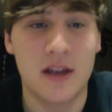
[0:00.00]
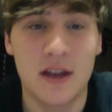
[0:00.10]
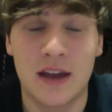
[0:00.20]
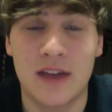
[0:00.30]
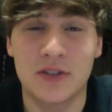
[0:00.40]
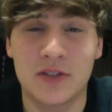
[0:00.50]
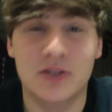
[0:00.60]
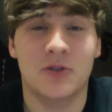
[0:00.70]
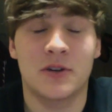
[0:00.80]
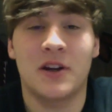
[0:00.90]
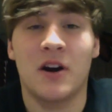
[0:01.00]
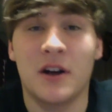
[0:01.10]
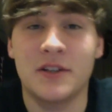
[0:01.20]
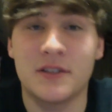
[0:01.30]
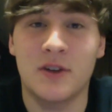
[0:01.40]
And this current
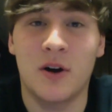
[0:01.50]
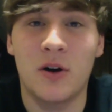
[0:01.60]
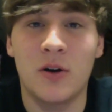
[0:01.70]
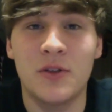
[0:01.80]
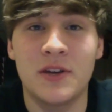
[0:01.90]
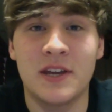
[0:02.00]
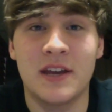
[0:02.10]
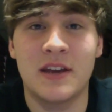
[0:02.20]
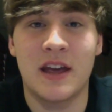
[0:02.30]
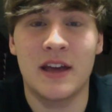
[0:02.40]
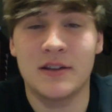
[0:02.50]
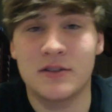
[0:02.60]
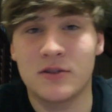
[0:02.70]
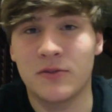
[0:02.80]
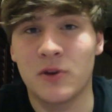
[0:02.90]
causes all the DNA
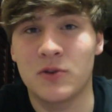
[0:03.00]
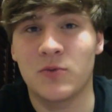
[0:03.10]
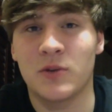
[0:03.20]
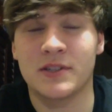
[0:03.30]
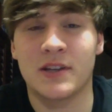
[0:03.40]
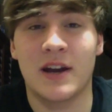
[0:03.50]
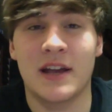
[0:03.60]
to float to one side.